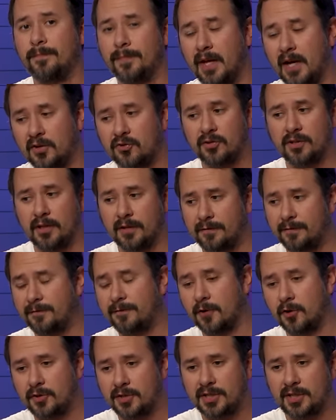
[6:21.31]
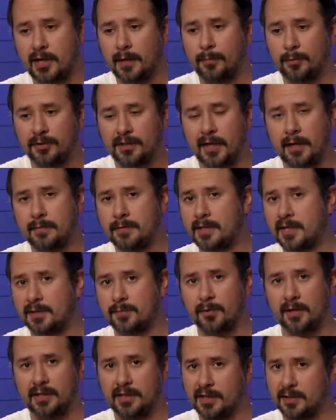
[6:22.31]
Actually, the first couple times I
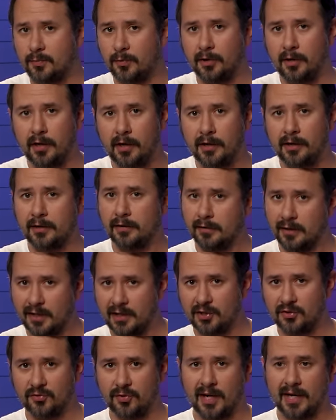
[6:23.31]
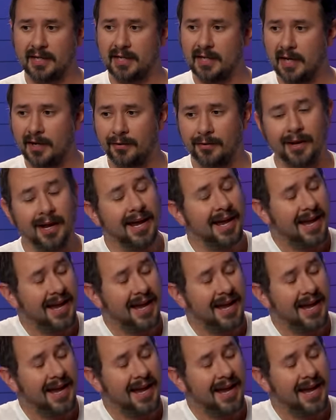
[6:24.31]
sprayed this one on and let it dry down,